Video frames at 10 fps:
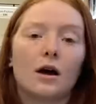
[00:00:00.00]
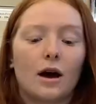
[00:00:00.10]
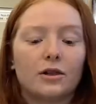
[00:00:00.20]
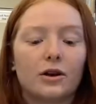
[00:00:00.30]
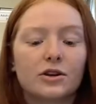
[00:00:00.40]
A
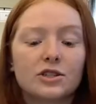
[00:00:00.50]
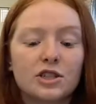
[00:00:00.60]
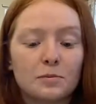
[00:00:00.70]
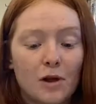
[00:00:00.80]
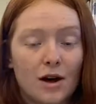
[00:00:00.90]
large
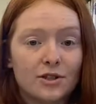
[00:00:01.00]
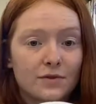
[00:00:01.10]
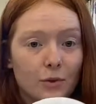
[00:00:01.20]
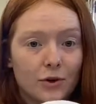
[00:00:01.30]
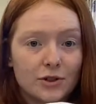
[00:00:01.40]
splotch of
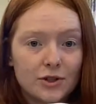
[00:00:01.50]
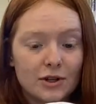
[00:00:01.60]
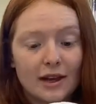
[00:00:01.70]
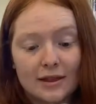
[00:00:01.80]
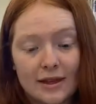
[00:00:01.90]
orange
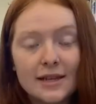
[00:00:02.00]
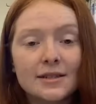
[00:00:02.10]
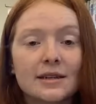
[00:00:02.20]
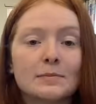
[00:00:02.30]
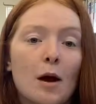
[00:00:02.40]
like this
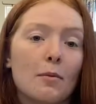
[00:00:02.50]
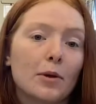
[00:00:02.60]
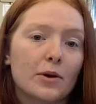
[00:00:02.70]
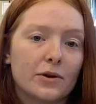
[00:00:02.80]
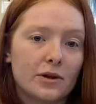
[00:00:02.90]
is probably
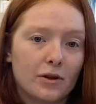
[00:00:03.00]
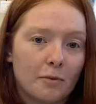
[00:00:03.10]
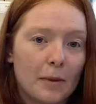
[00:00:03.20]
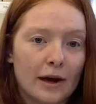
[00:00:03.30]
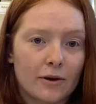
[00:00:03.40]
going to look
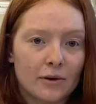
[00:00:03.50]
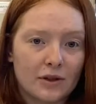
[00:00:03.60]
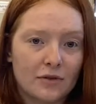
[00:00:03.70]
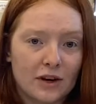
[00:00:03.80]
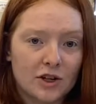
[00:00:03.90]
better with
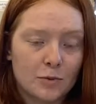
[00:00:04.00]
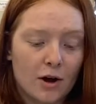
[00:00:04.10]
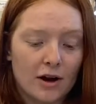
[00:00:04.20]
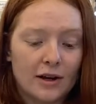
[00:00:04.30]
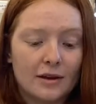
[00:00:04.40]
a finished
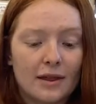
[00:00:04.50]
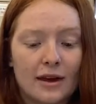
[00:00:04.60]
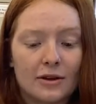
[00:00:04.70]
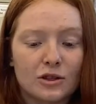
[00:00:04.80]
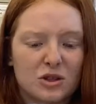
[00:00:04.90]
product than
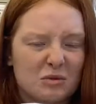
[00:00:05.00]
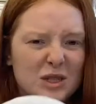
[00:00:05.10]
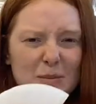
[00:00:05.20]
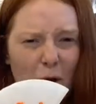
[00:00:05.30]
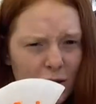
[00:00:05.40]
a
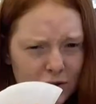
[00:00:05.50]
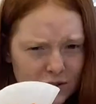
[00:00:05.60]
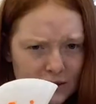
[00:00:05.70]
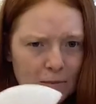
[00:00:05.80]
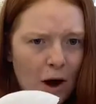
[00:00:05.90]
small
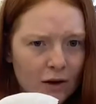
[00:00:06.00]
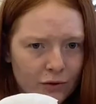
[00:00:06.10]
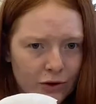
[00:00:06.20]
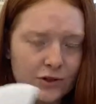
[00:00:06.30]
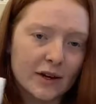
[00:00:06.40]
spot of
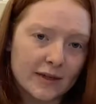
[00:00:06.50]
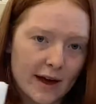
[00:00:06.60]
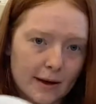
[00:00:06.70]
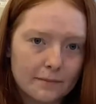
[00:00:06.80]
orange like that.